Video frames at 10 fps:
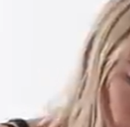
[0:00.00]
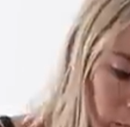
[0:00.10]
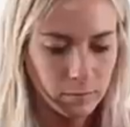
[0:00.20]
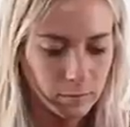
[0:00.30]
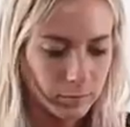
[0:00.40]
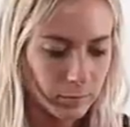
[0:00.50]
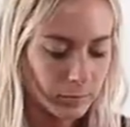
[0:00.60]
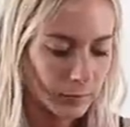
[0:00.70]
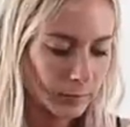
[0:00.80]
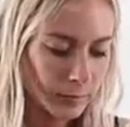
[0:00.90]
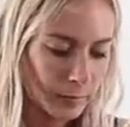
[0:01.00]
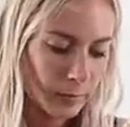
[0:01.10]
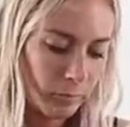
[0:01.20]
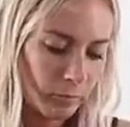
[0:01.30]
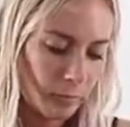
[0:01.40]

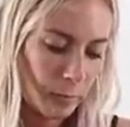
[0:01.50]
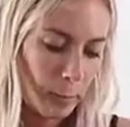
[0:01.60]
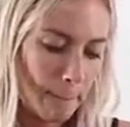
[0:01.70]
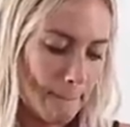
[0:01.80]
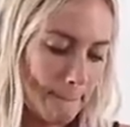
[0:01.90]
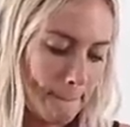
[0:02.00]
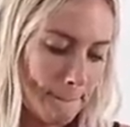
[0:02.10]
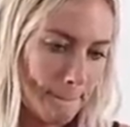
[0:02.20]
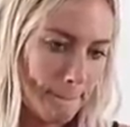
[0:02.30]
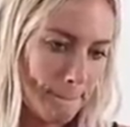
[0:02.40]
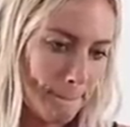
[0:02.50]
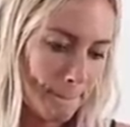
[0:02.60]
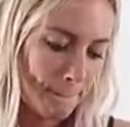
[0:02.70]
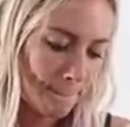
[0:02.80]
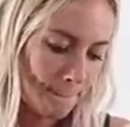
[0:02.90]

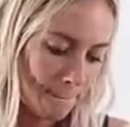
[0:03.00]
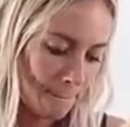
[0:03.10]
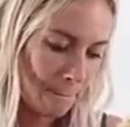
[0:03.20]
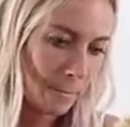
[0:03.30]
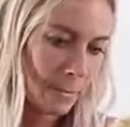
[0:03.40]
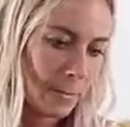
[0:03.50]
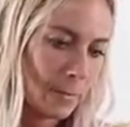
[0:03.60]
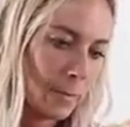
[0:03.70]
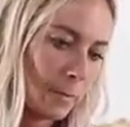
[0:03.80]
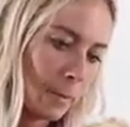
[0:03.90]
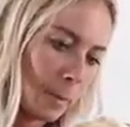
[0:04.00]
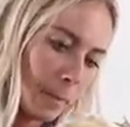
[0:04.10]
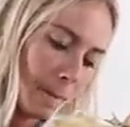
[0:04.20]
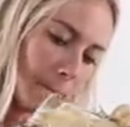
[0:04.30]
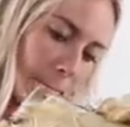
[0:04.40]

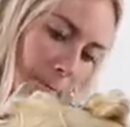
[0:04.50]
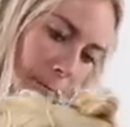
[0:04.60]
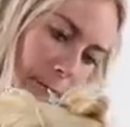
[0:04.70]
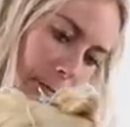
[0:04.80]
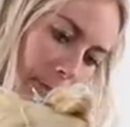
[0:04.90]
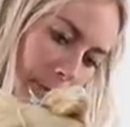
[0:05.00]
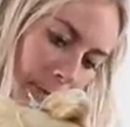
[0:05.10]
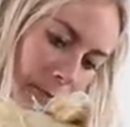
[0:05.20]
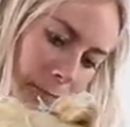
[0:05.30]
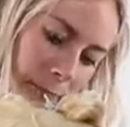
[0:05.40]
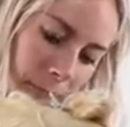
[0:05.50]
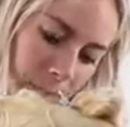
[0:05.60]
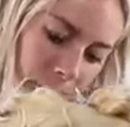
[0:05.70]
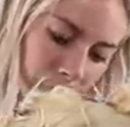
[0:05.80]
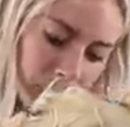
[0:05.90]
(not speaking)